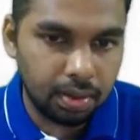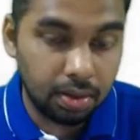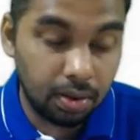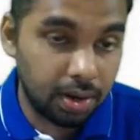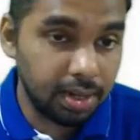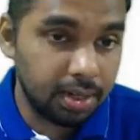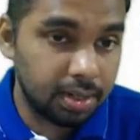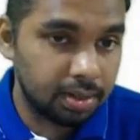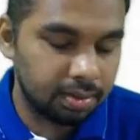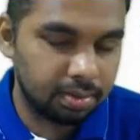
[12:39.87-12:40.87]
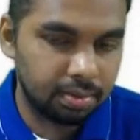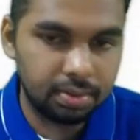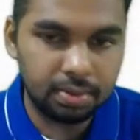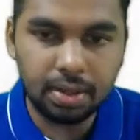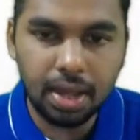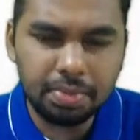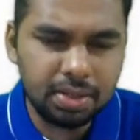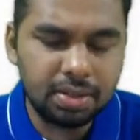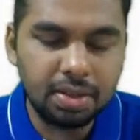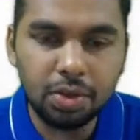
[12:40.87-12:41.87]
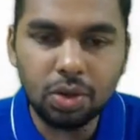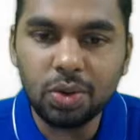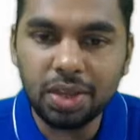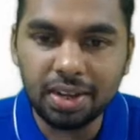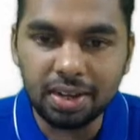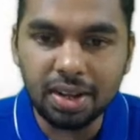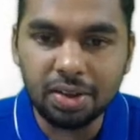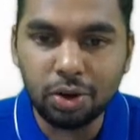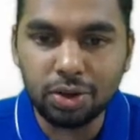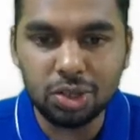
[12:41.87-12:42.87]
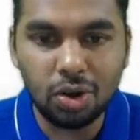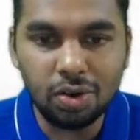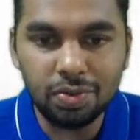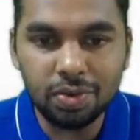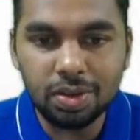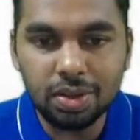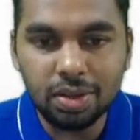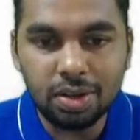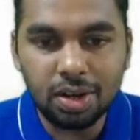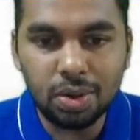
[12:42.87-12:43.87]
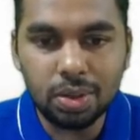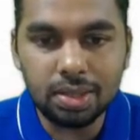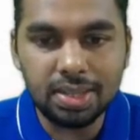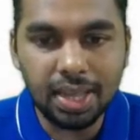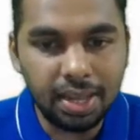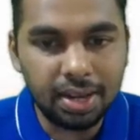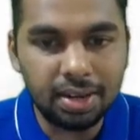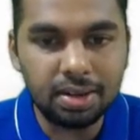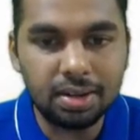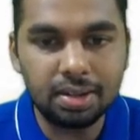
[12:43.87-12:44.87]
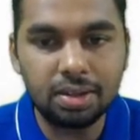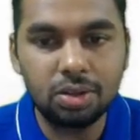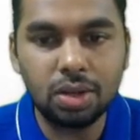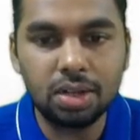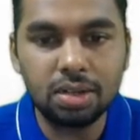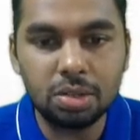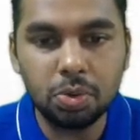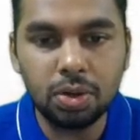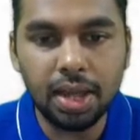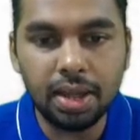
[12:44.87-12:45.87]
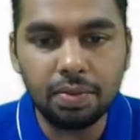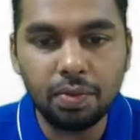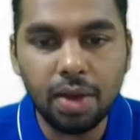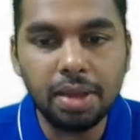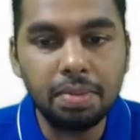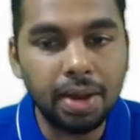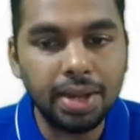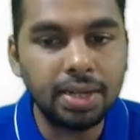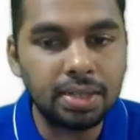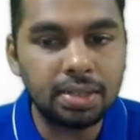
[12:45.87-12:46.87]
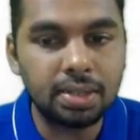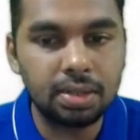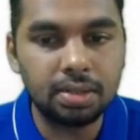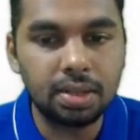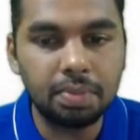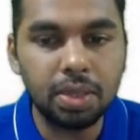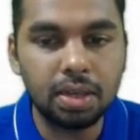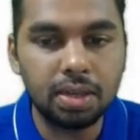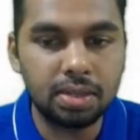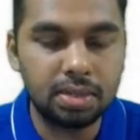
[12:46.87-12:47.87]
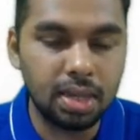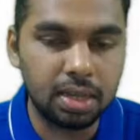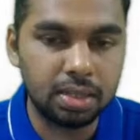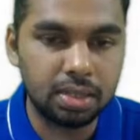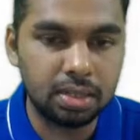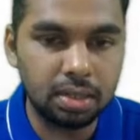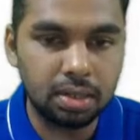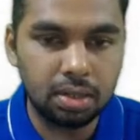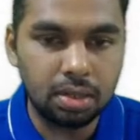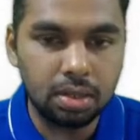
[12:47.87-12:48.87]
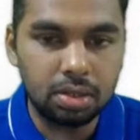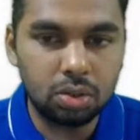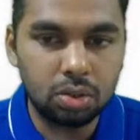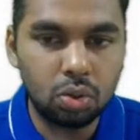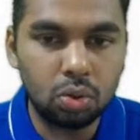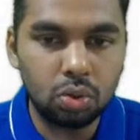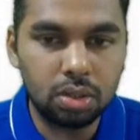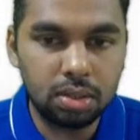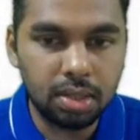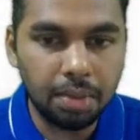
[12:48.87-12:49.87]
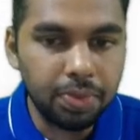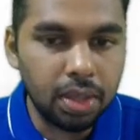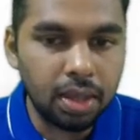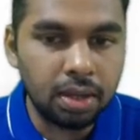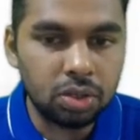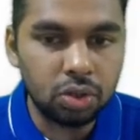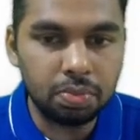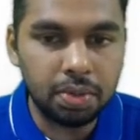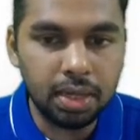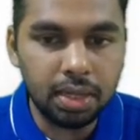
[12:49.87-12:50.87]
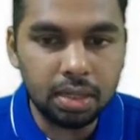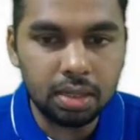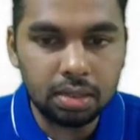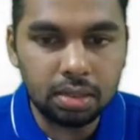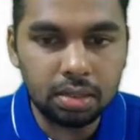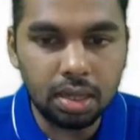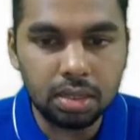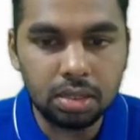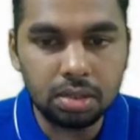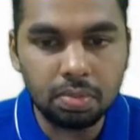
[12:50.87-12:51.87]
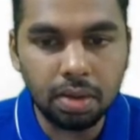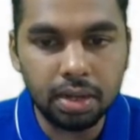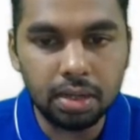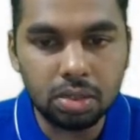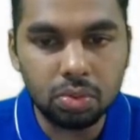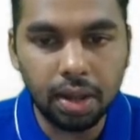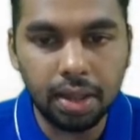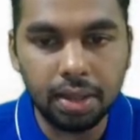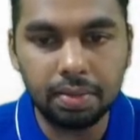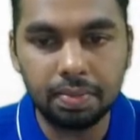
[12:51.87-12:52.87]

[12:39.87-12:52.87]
All right. I'm just giving you a hint. I will not solve. Now in the second, you can just put y minus something is 6. So this something should be 6 minus y.